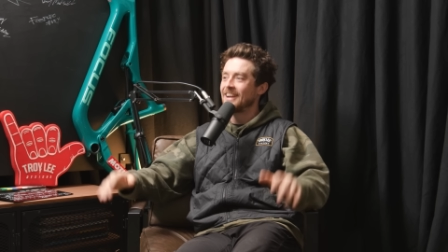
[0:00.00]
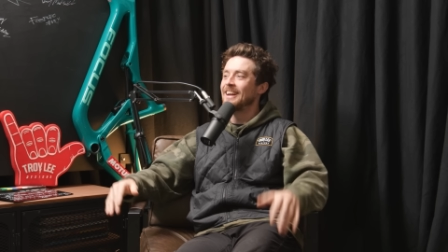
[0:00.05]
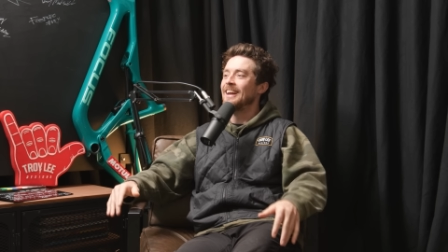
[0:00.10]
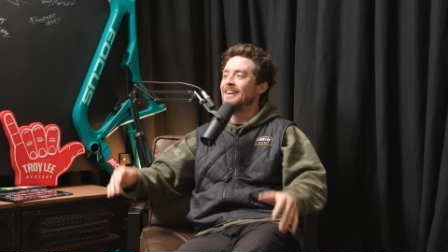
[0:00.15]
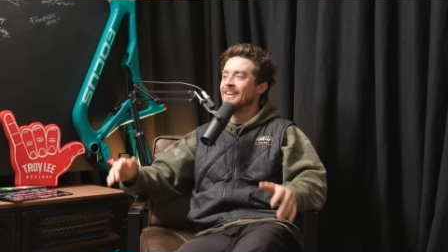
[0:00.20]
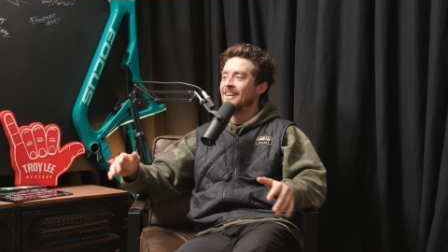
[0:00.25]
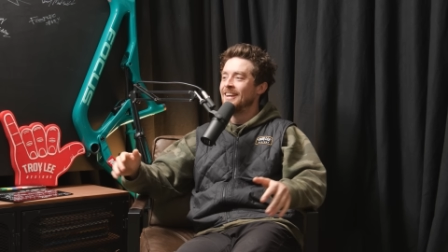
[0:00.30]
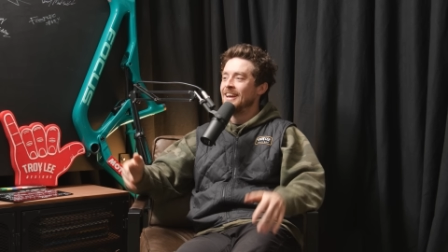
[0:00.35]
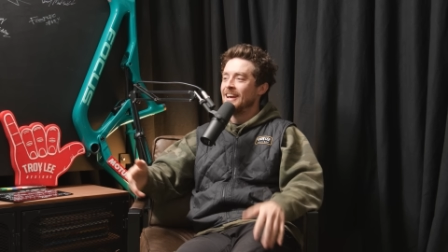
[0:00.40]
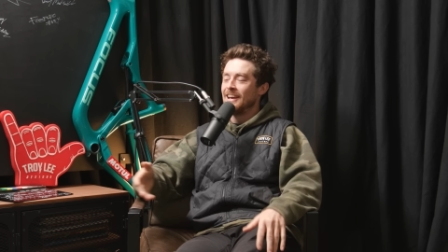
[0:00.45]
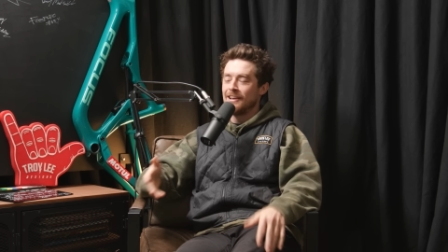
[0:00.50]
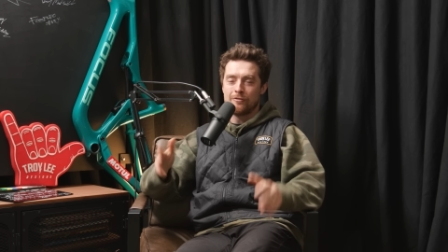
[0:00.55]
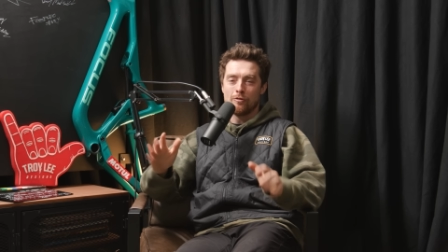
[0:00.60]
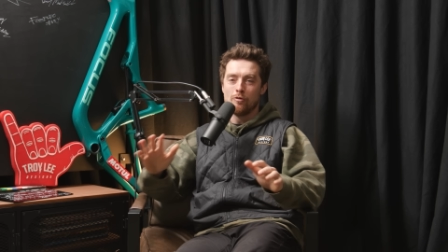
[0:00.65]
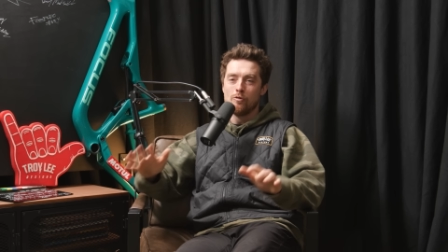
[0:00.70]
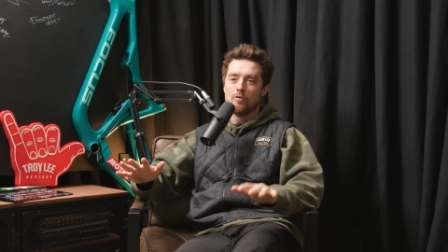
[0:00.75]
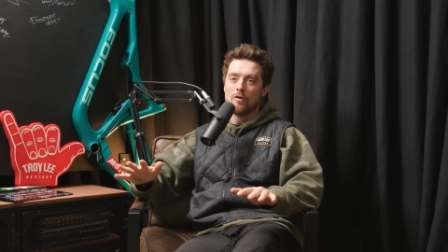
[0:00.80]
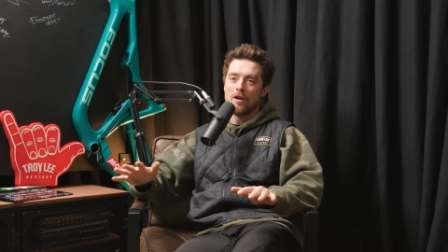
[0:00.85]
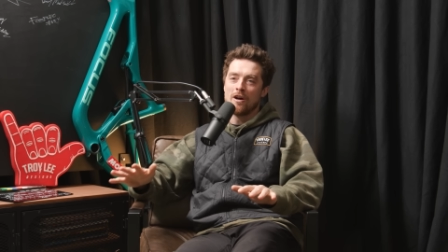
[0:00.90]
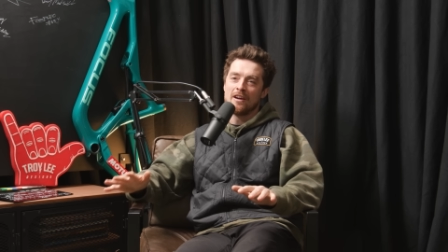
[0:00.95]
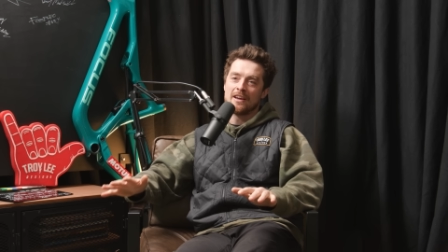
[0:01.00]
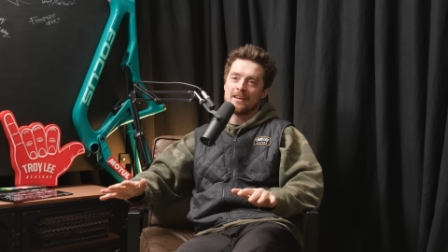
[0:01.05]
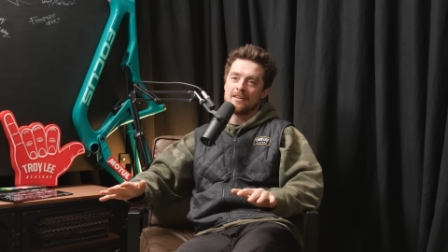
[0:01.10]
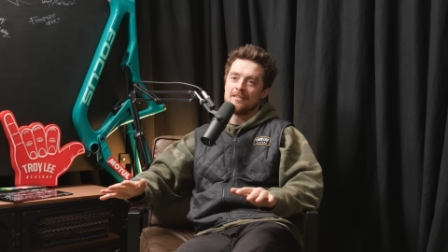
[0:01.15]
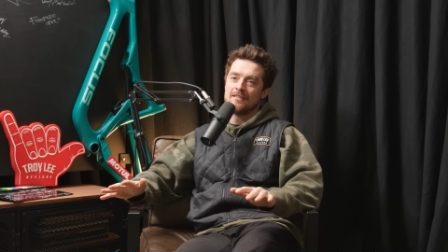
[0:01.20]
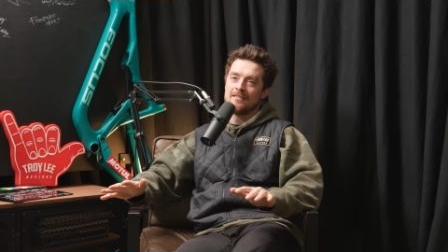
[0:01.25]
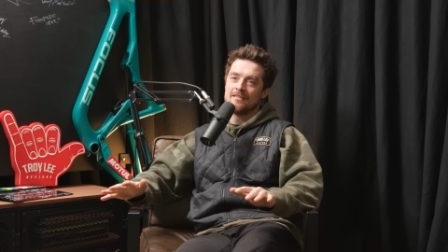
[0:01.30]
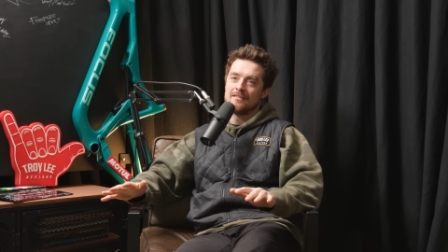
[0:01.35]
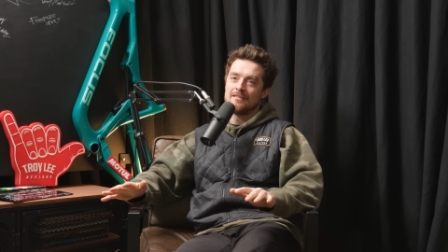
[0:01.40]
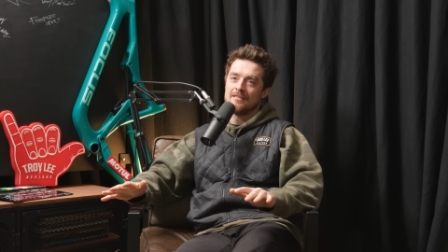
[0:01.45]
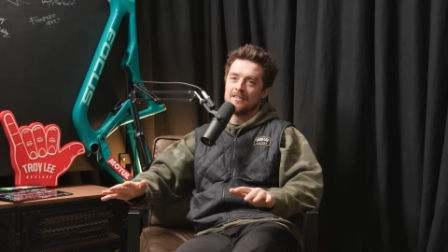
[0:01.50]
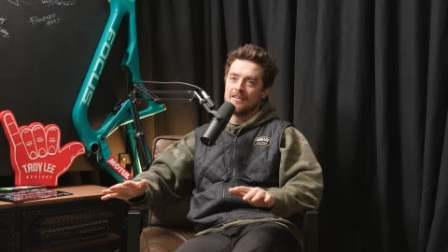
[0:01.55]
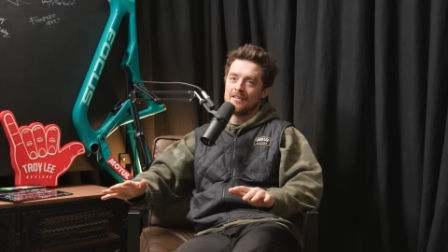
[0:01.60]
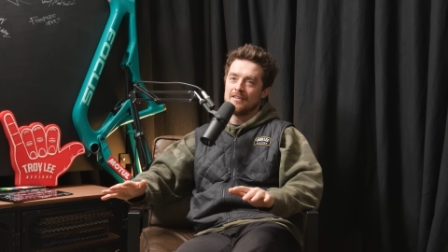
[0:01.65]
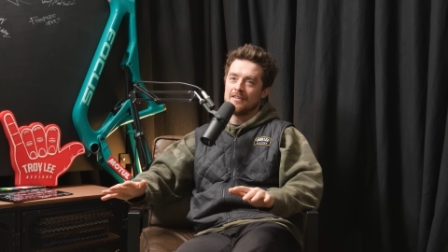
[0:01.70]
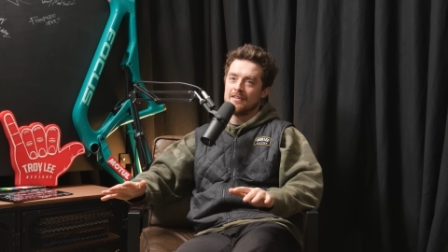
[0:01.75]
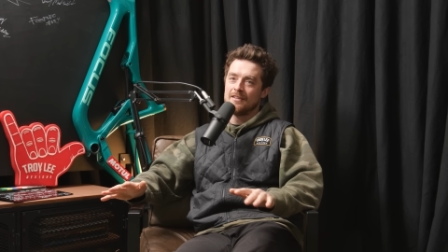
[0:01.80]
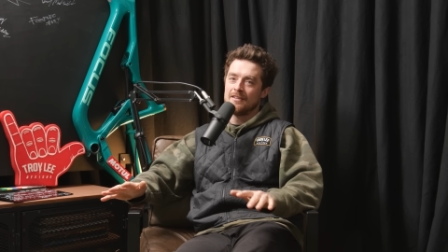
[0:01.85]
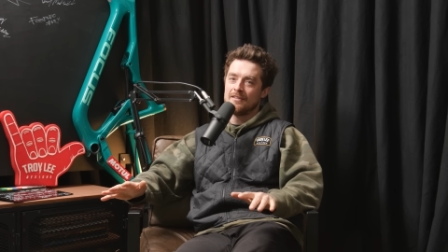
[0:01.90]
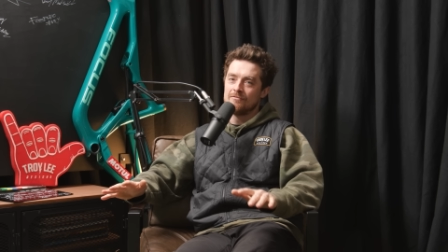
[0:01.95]
and then it's all like
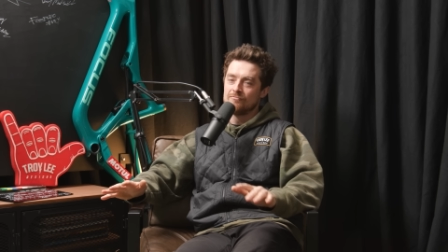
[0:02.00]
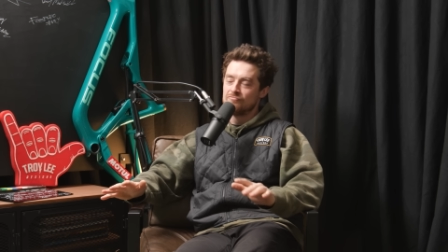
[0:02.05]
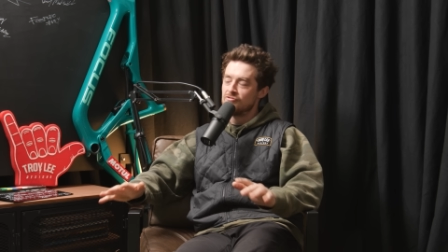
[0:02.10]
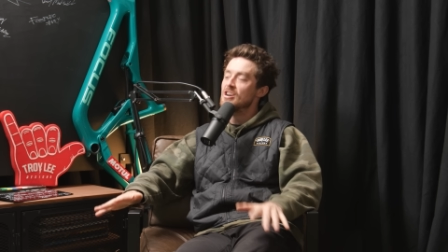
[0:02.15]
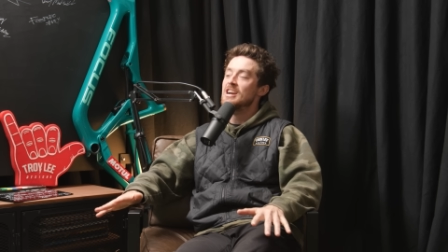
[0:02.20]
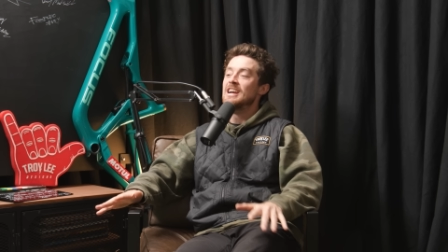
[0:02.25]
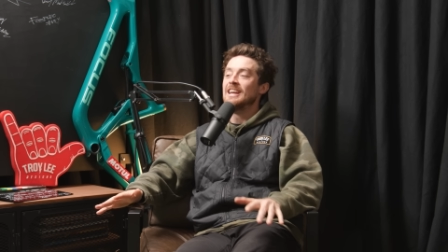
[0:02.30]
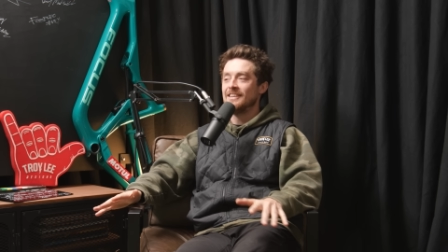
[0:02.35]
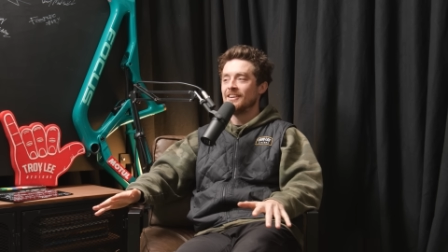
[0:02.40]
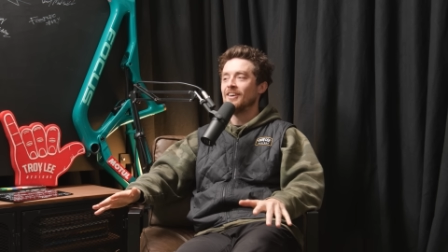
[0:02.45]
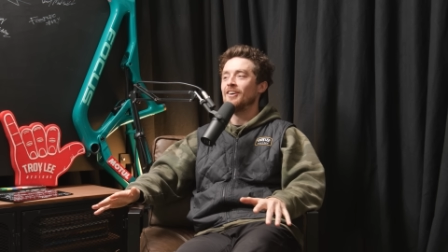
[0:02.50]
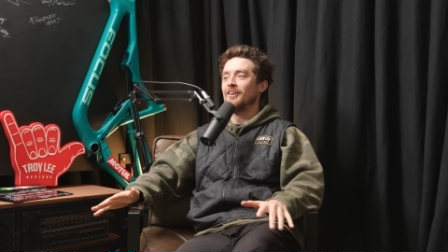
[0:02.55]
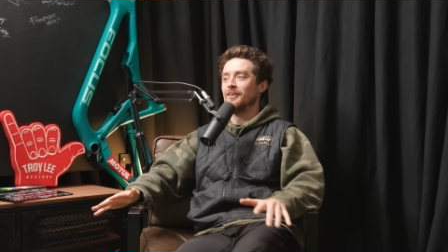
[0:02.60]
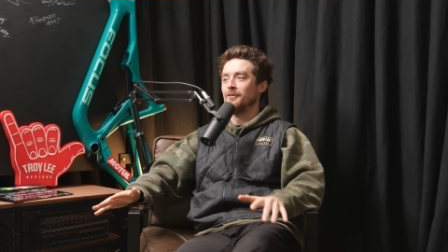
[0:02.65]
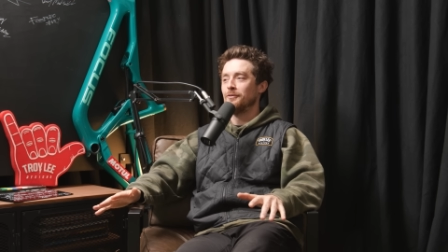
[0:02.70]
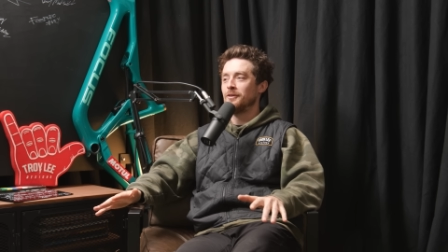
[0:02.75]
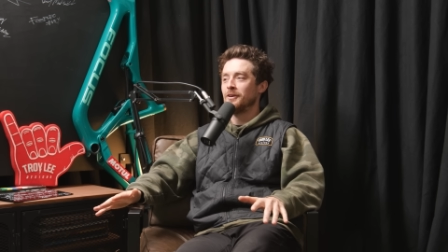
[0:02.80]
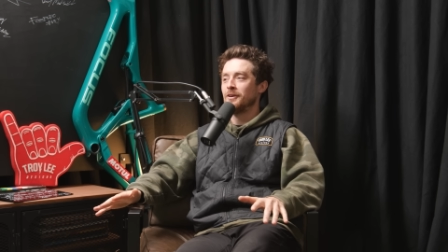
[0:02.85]
really dialed.